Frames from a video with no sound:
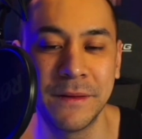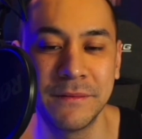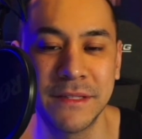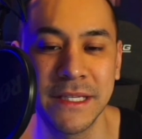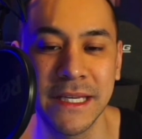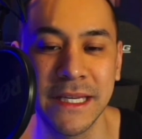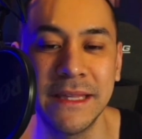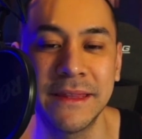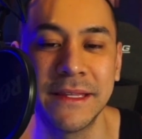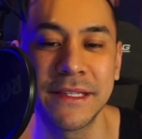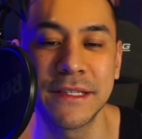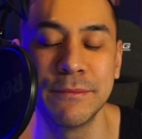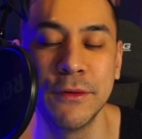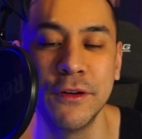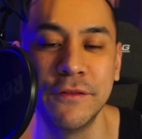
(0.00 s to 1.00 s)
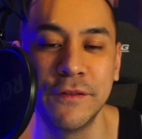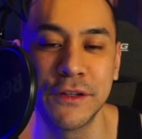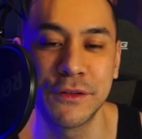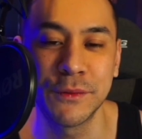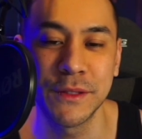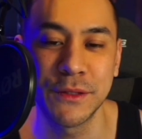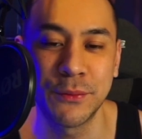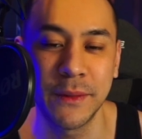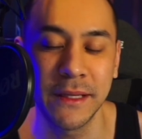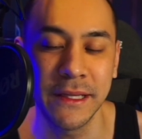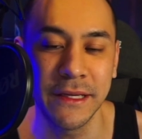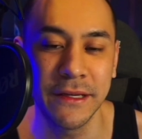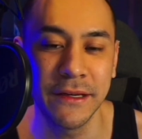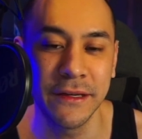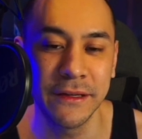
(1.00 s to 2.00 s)
to eat this move, which was
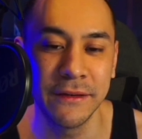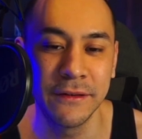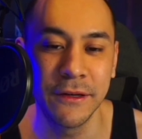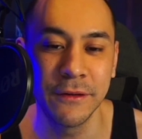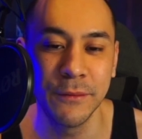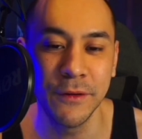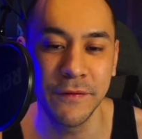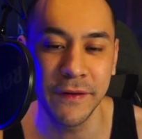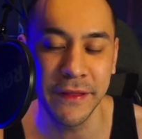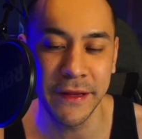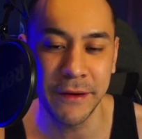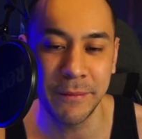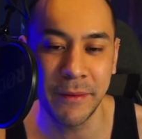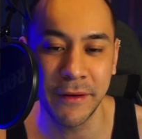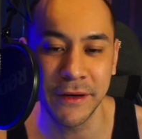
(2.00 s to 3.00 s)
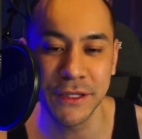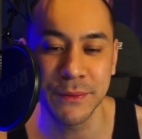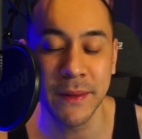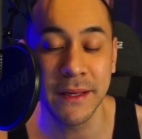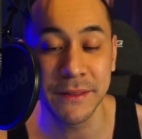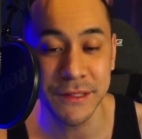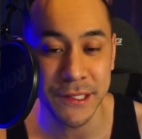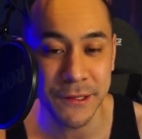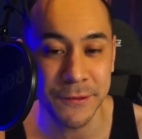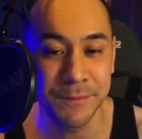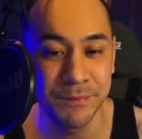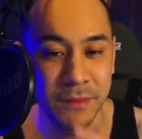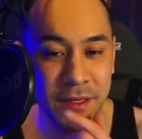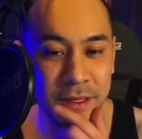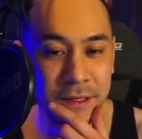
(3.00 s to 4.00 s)
really good move on their part as well. So
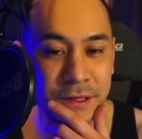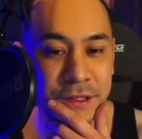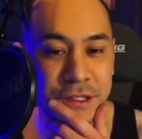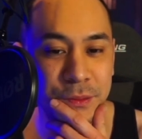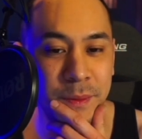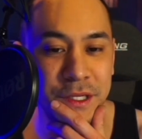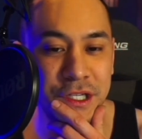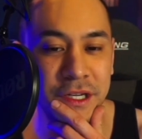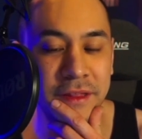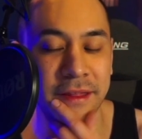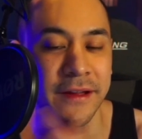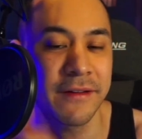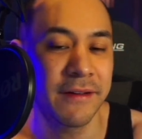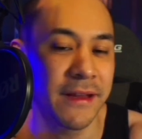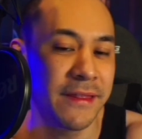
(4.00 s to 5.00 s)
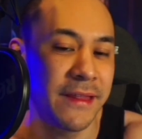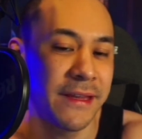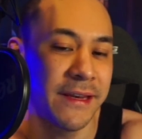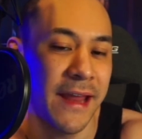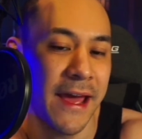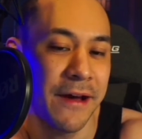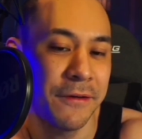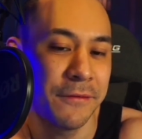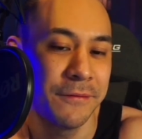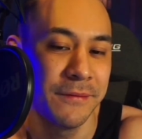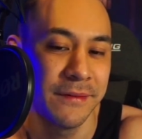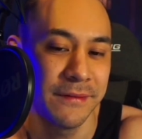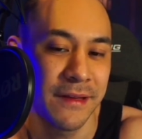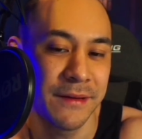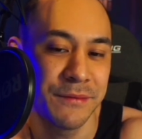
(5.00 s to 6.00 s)
good switching there, and then now
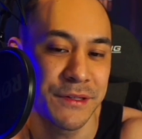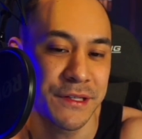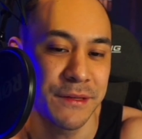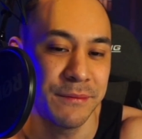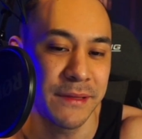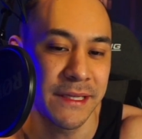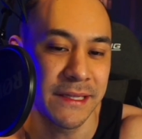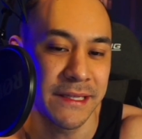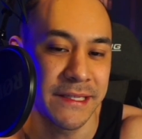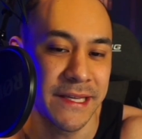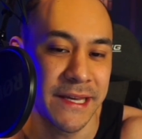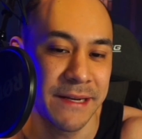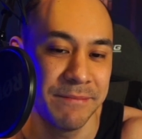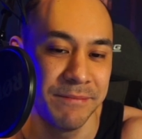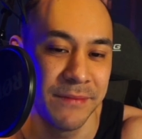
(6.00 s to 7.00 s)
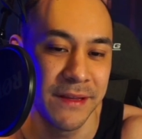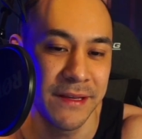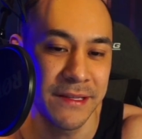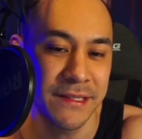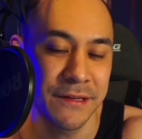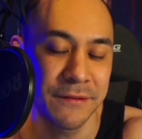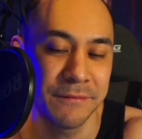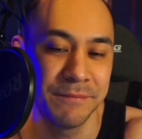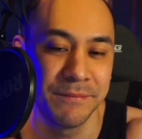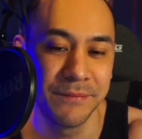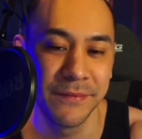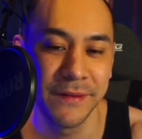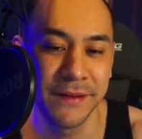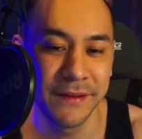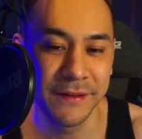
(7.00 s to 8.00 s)
I'm just completely dead. So
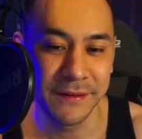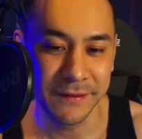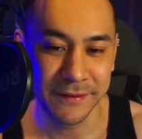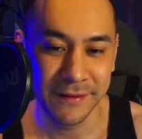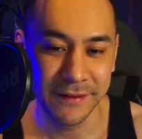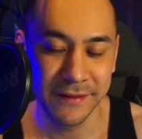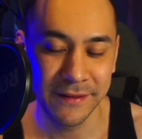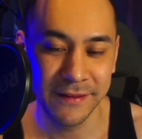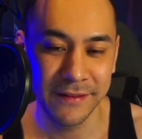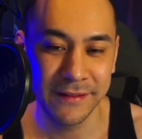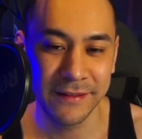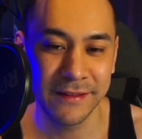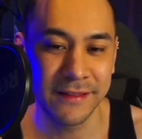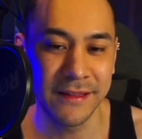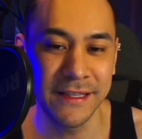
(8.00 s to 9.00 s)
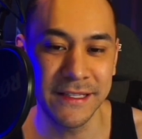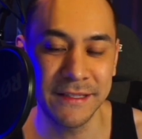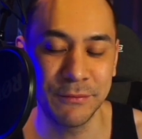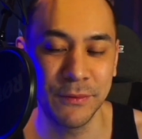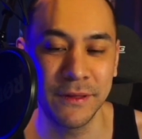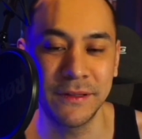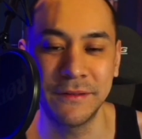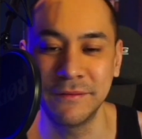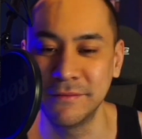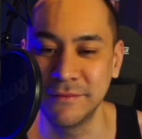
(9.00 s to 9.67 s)
this will